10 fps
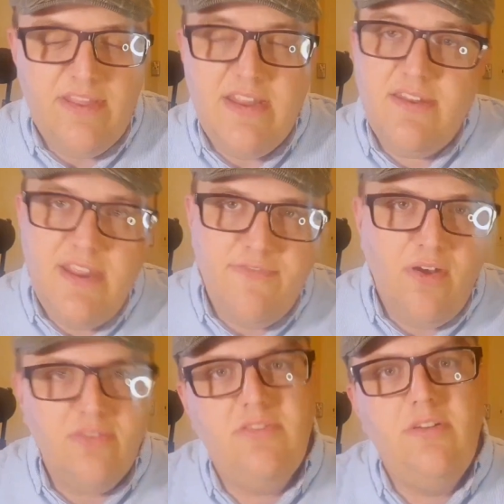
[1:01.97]
the
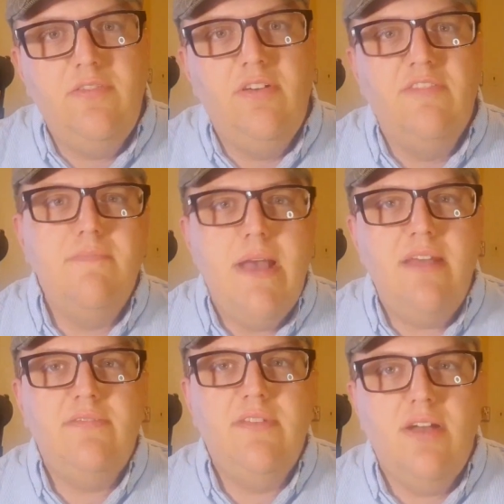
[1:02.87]
default server of
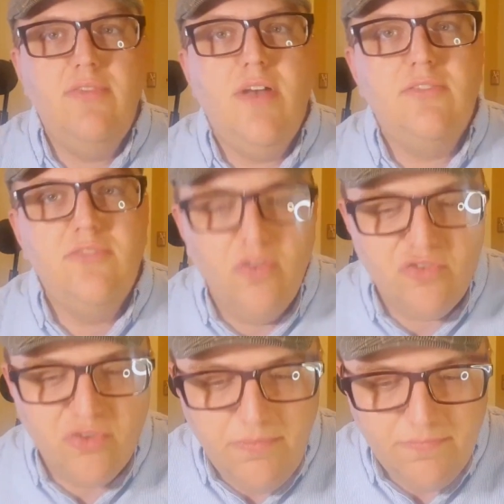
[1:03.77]

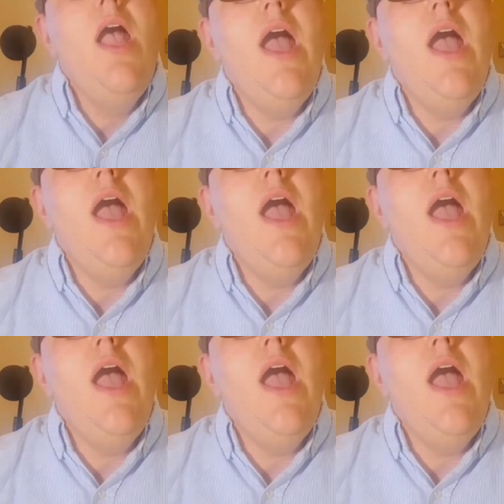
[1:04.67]
mastodon.social,